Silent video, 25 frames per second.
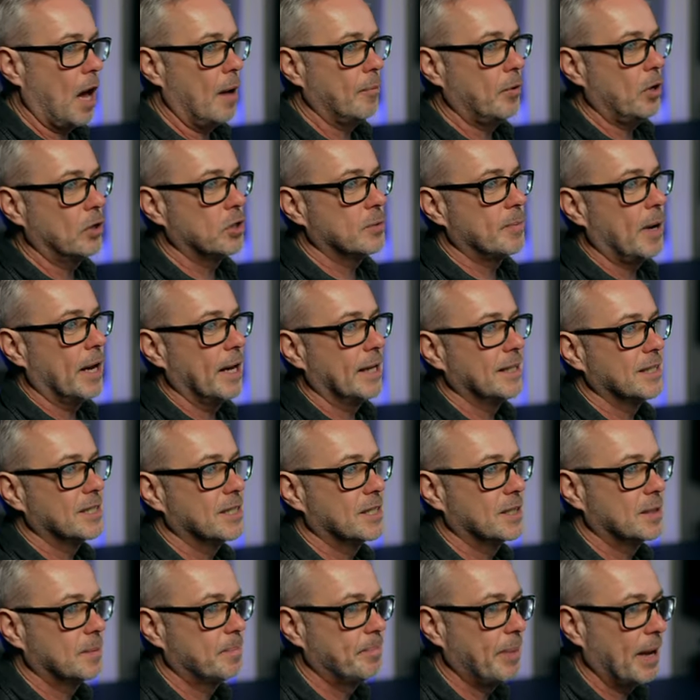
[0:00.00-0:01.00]
I'm going to my
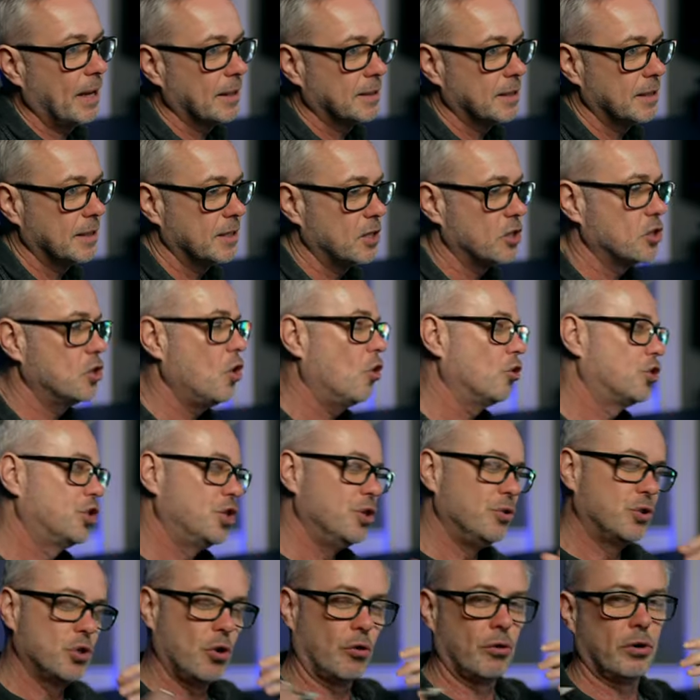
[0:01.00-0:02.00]
inspector. This is not a
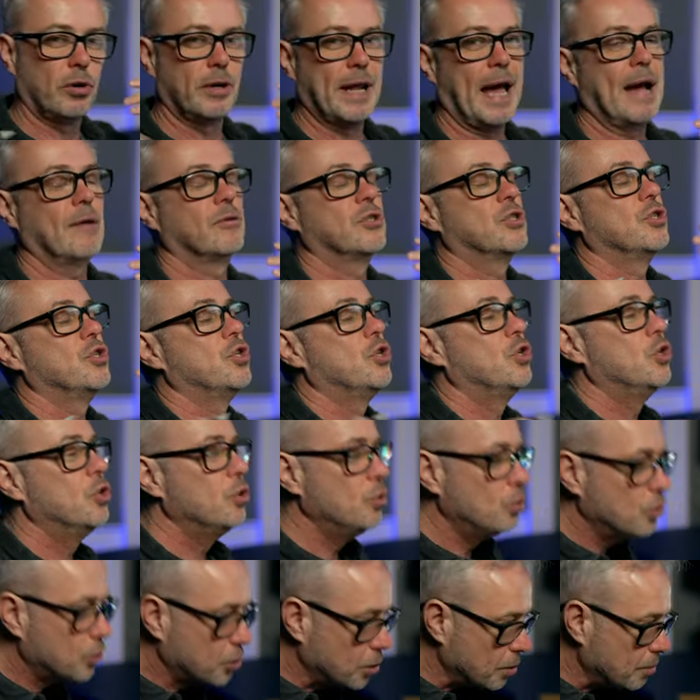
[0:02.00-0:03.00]
tutorial on how to
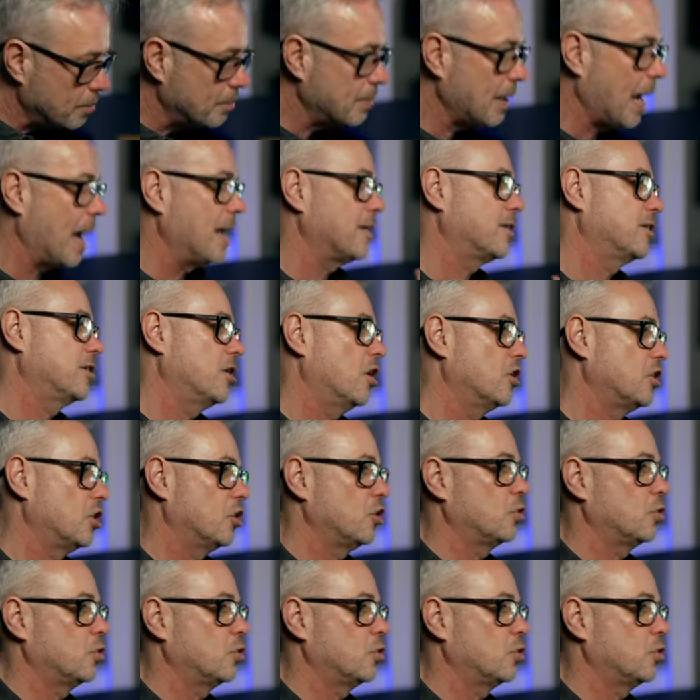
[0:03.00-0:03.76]
use them as such.